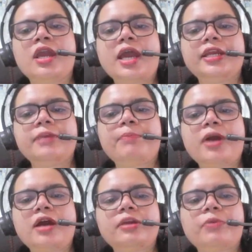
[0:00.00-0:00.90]
and in
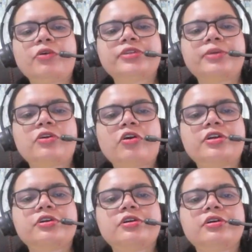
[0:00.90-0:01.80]
part upon the
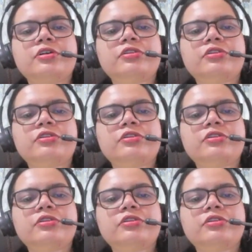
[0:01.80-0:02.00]
daughter